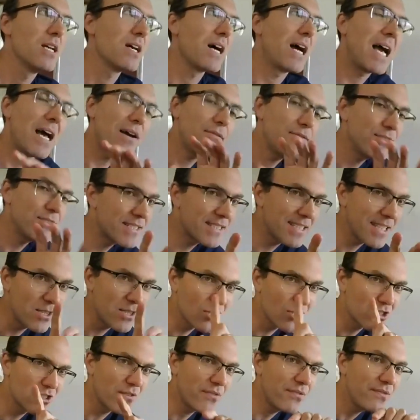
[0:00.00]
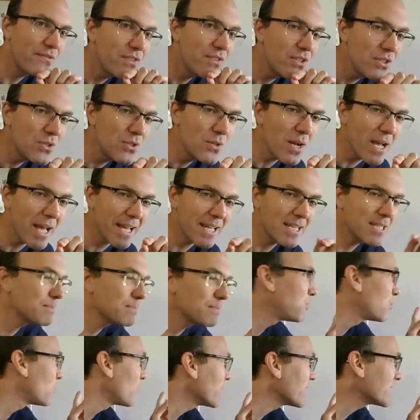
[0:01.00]
I have to say there's a few
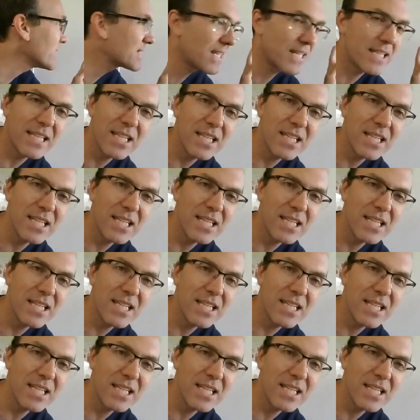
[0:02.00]
endpoints that